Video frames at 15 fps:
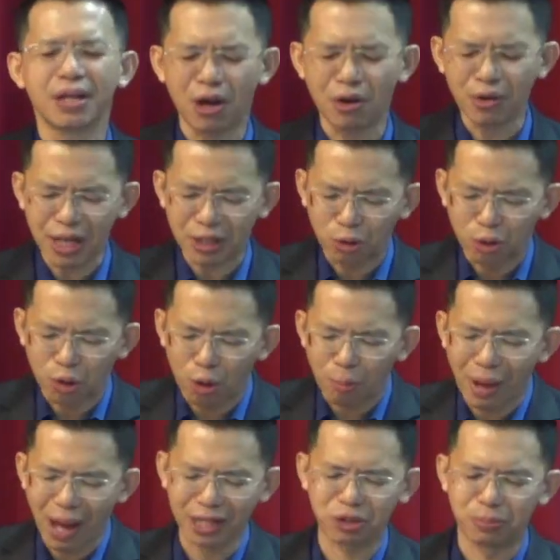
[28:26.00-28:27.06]
Now he had to go
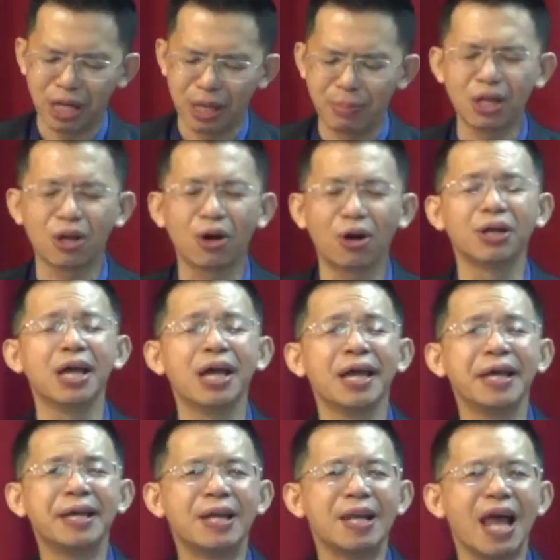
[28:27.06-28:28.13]
back to Babylon.
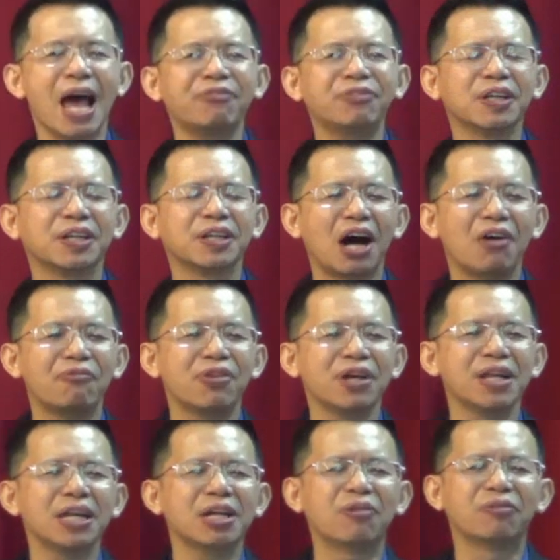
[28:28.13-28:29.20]
He left the
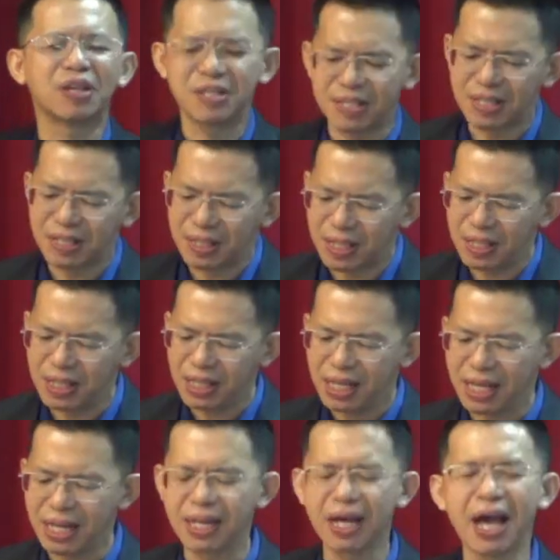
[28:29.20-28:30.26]
governing of the city
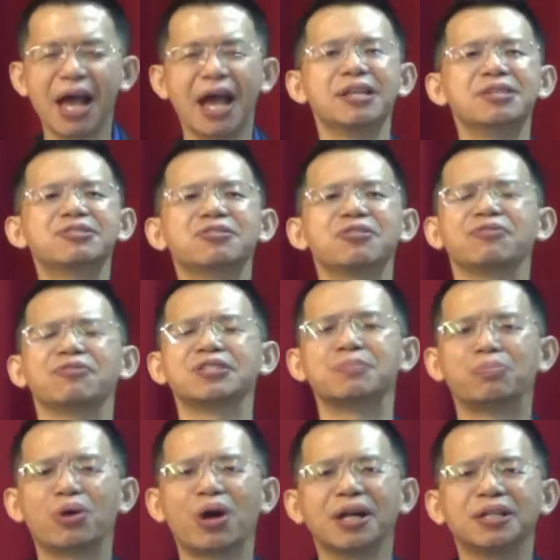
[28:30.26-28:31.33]
in the hands of his
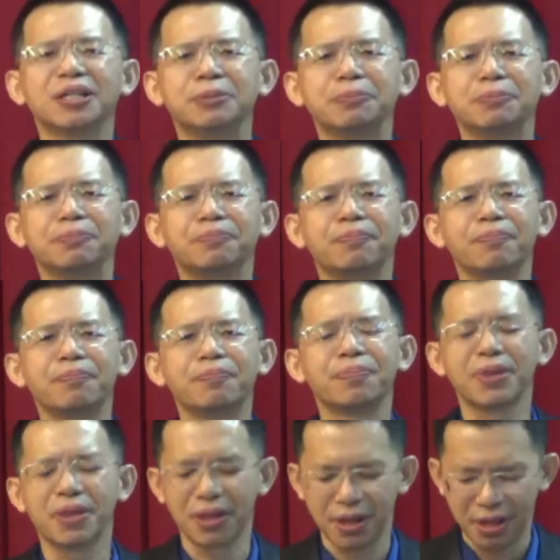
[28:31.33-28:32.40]
brother.
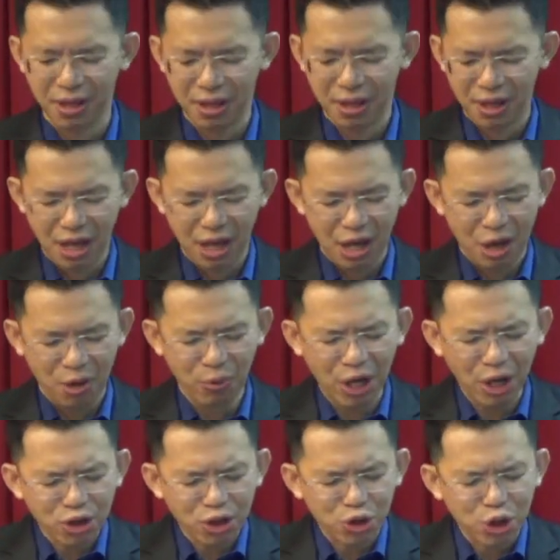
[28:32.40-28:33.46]
We are
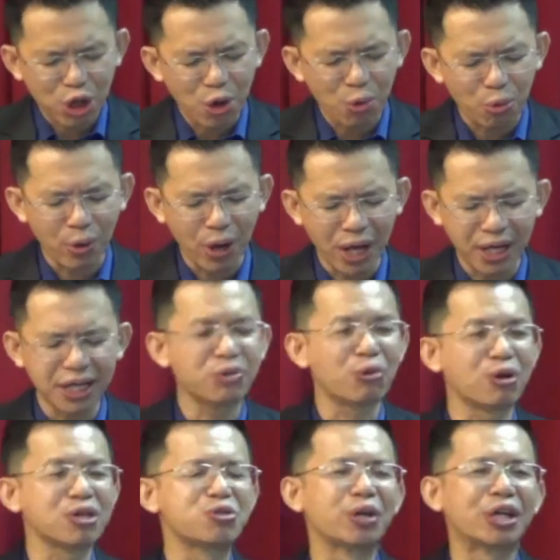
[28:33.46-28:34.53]
not sure whether he
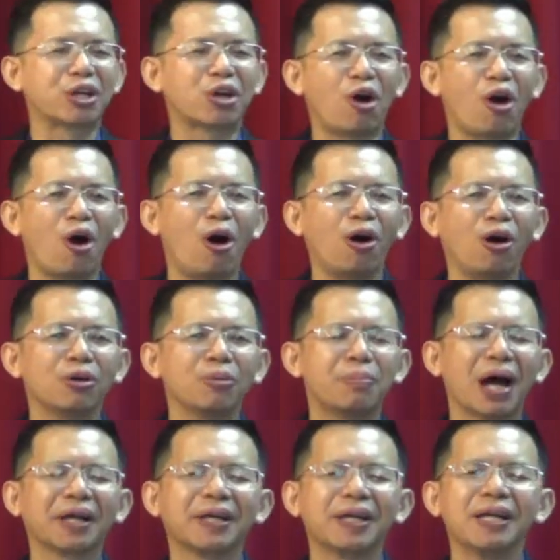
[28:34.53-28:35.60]
was recalled
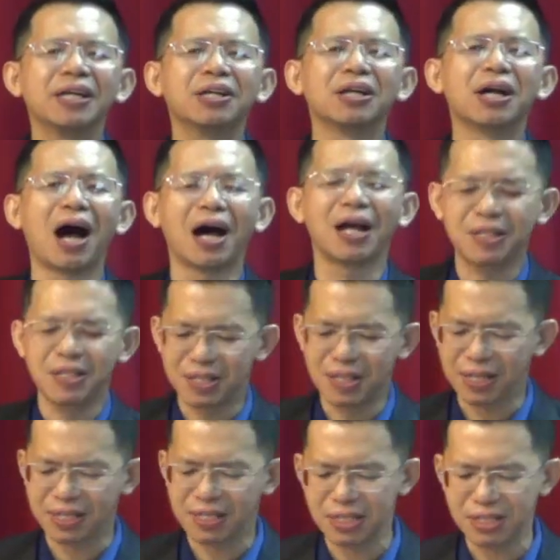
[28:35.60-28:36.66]
by King
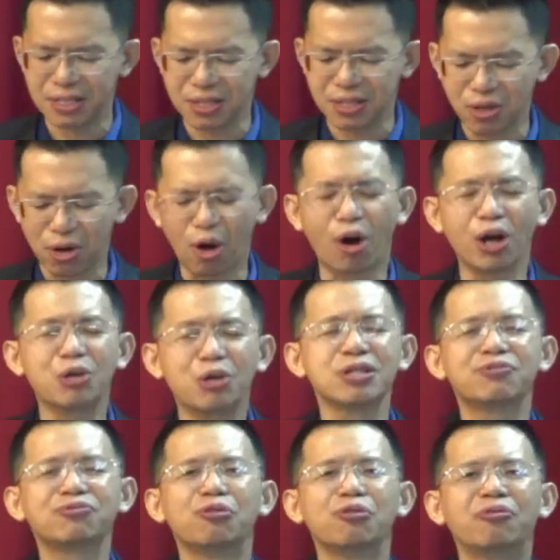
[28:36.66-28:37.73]
Artaxerxes or he
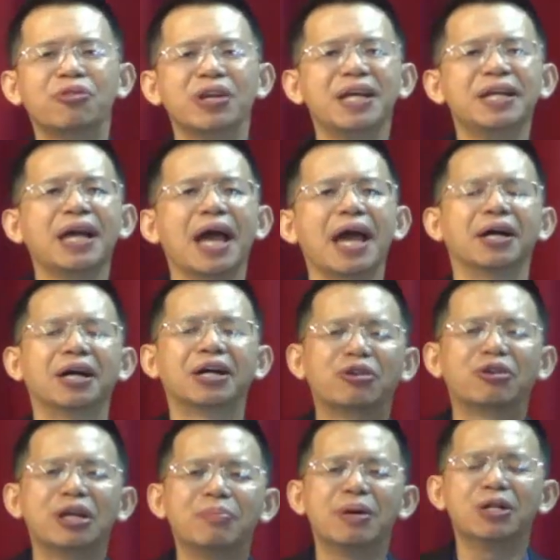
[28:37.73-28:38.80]
was fulfilling an
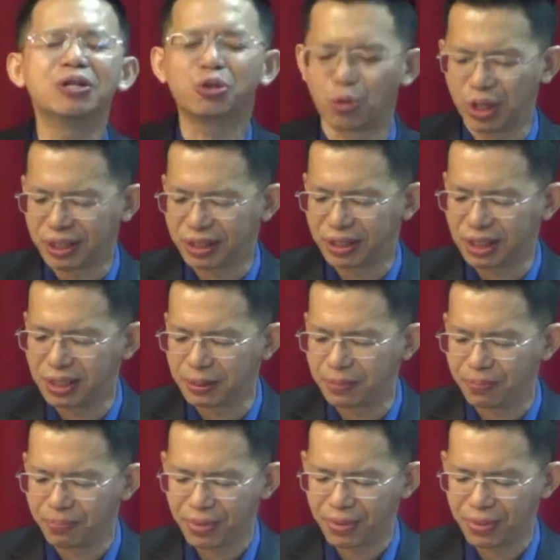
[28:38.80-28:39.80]
agreement to return.